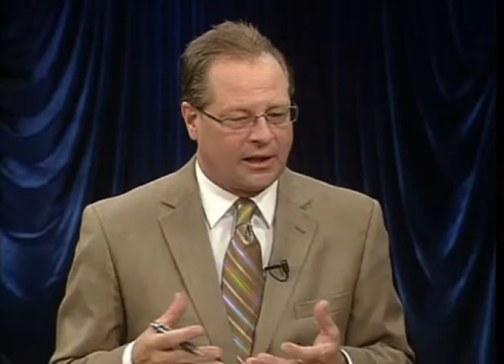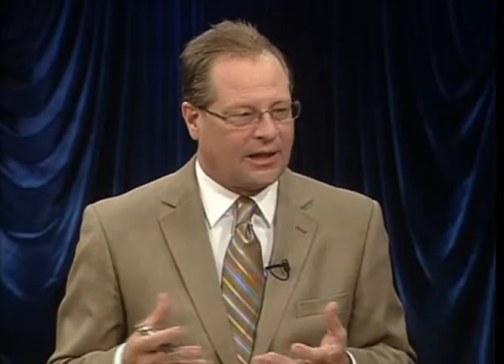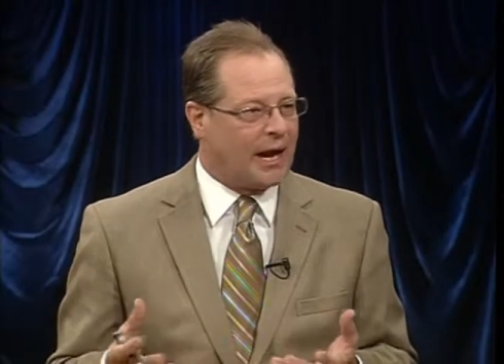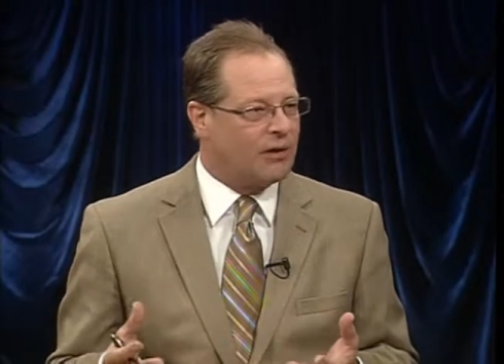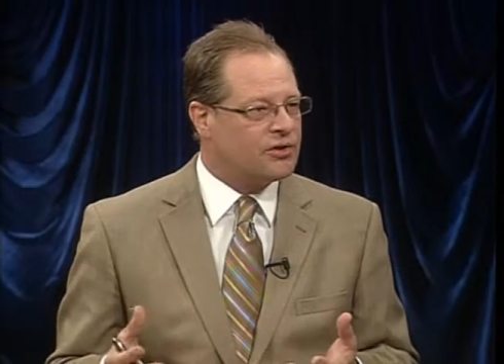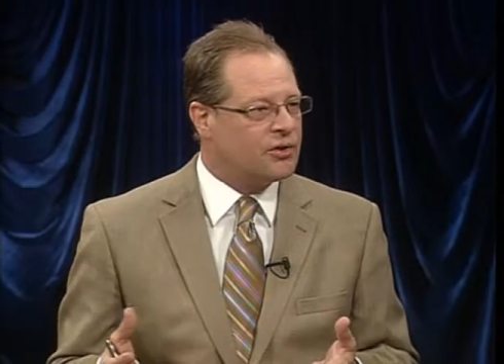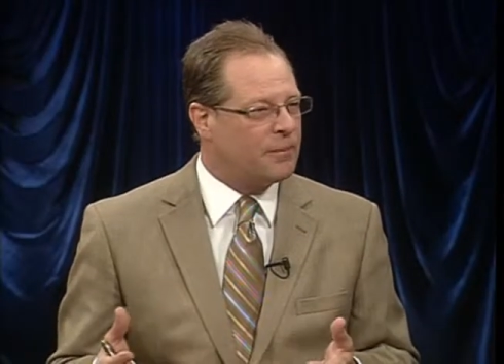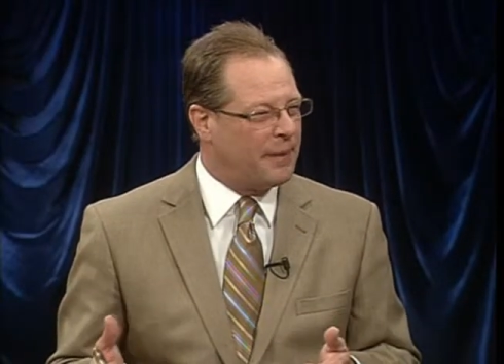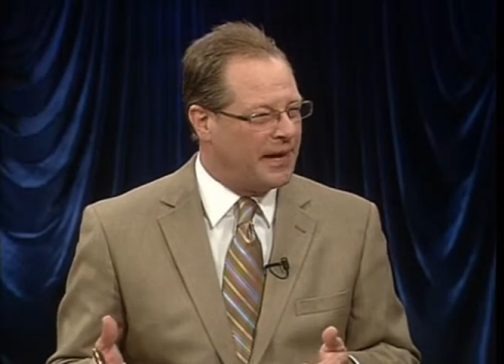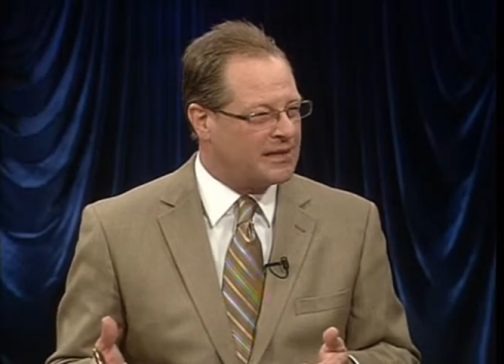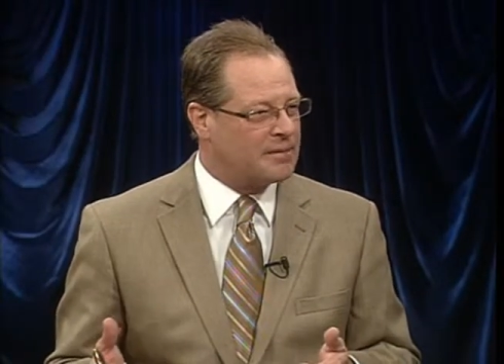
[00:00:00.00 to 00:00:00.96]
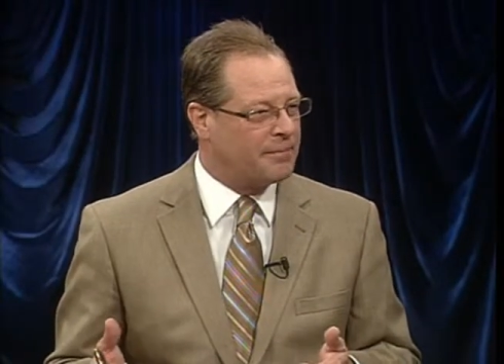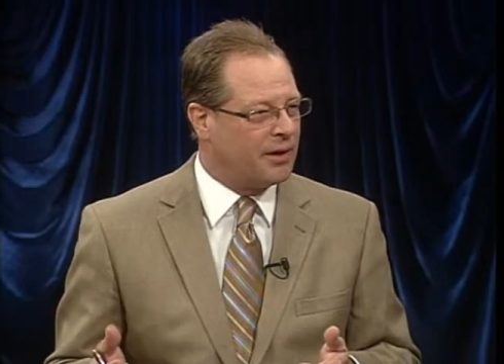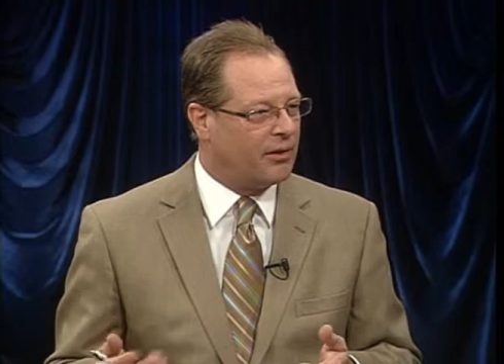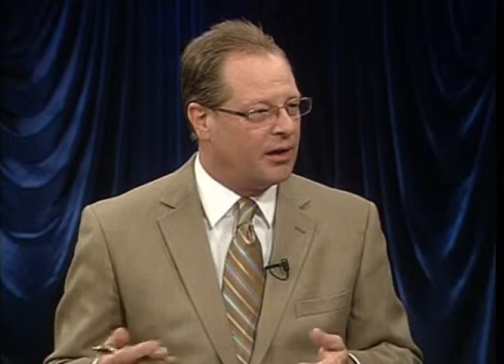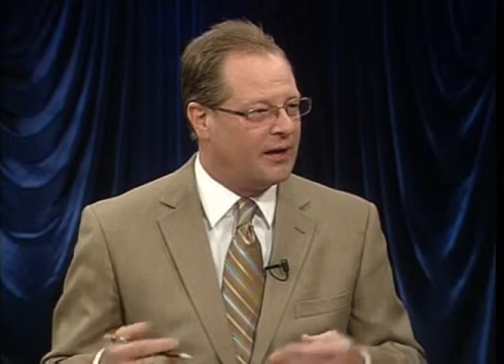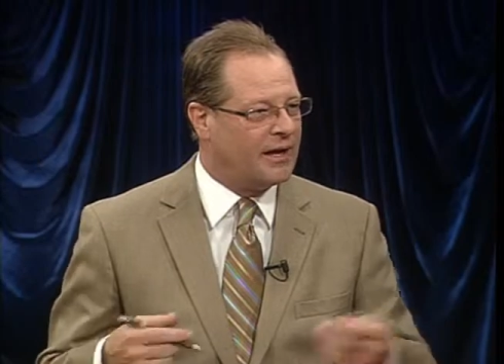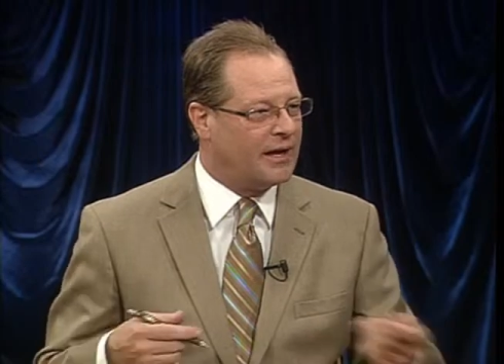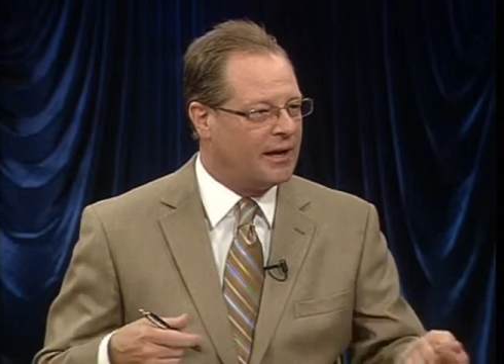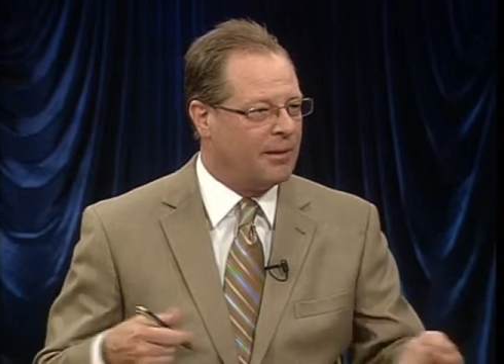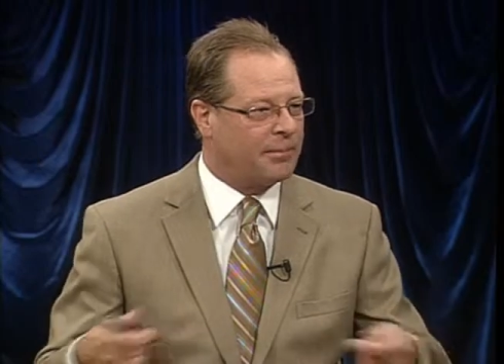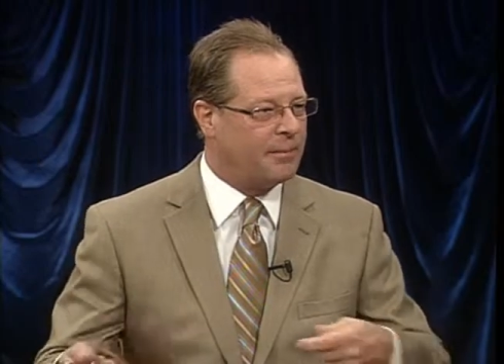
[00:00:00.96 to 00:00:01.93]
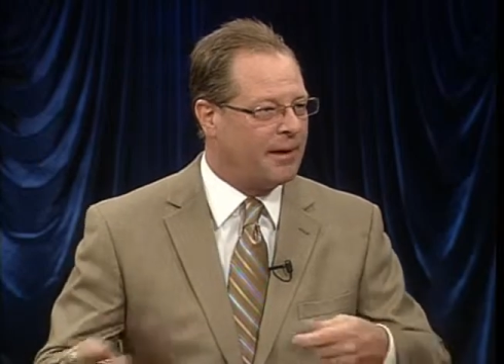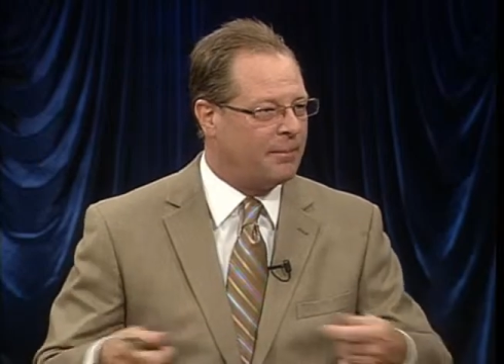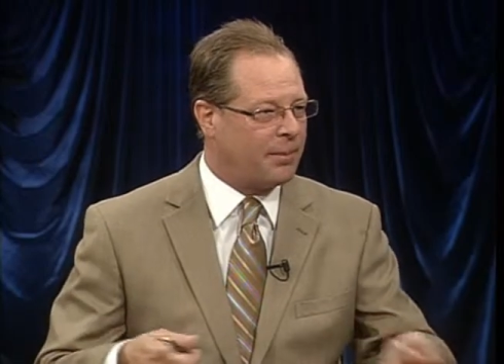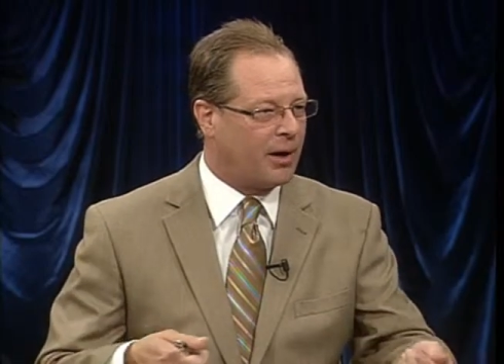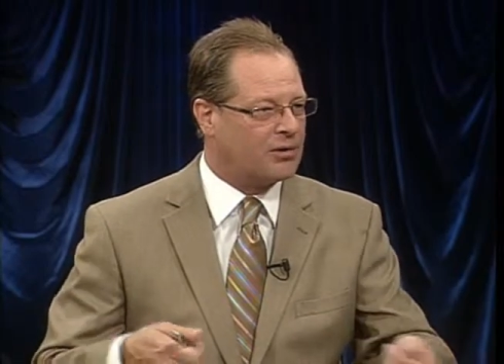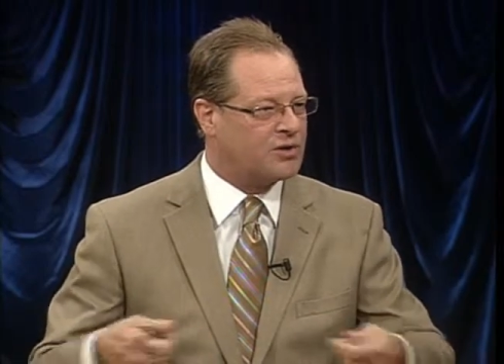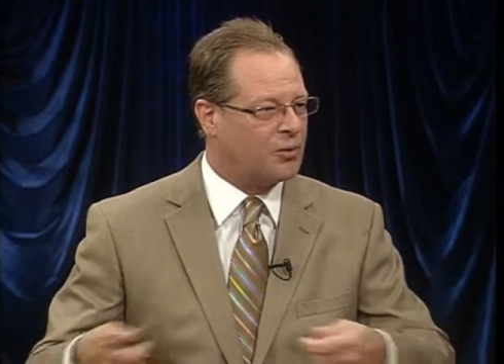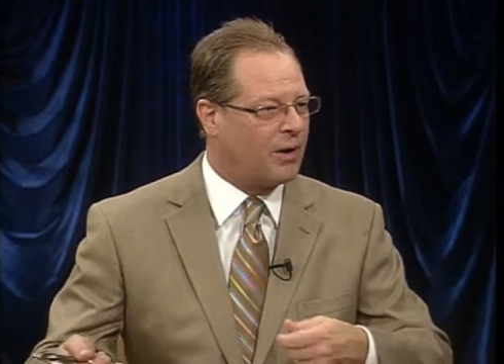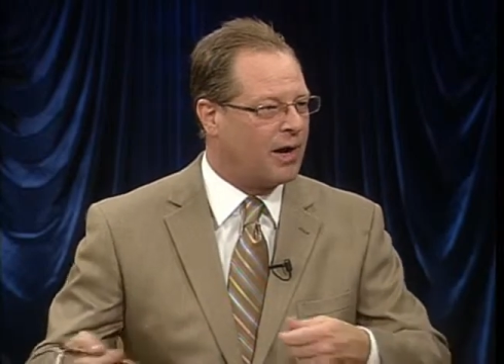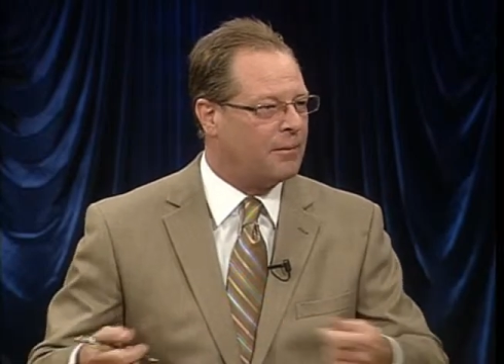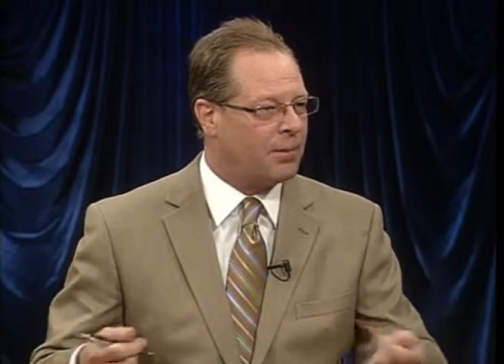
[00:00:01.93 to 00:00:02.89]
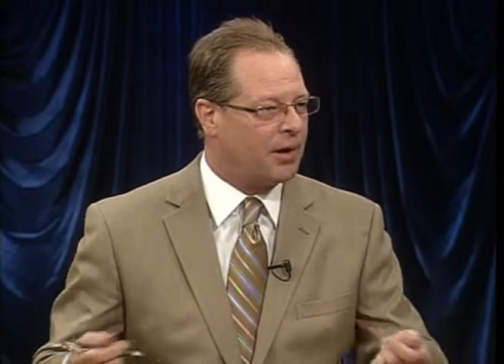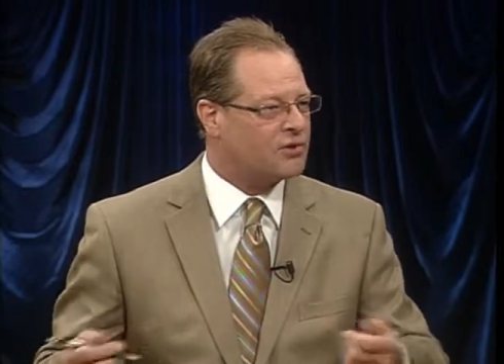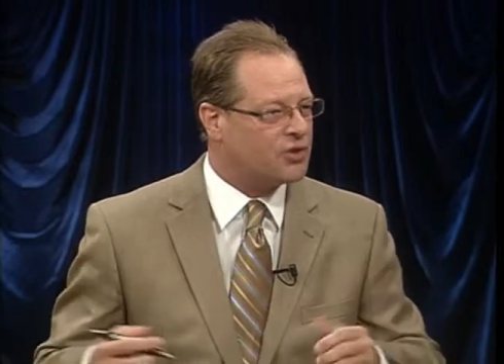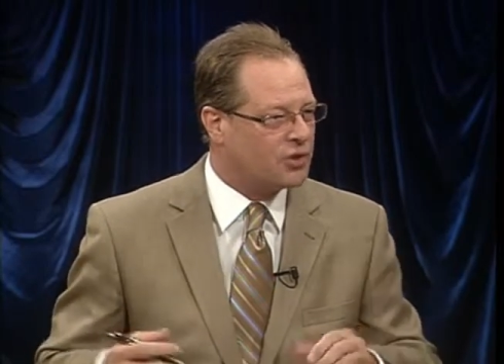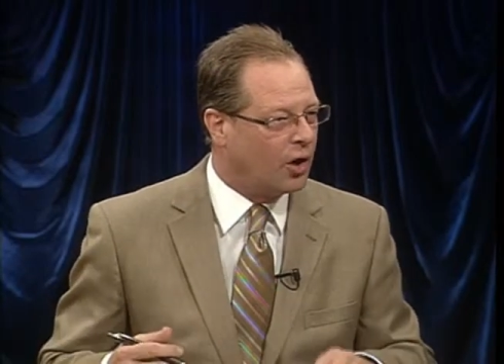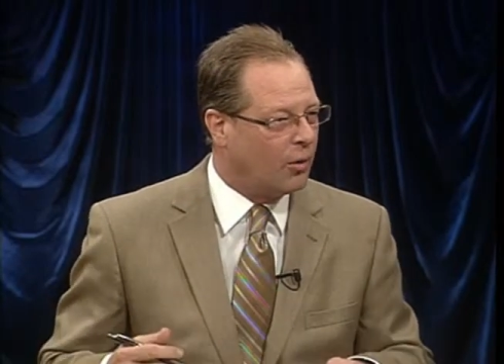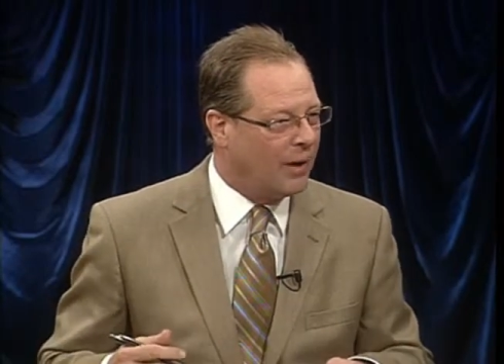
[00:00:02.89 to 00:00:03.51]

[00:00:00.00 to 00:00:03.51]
that allows you to pass a bill and then implement parts you want and parts you don't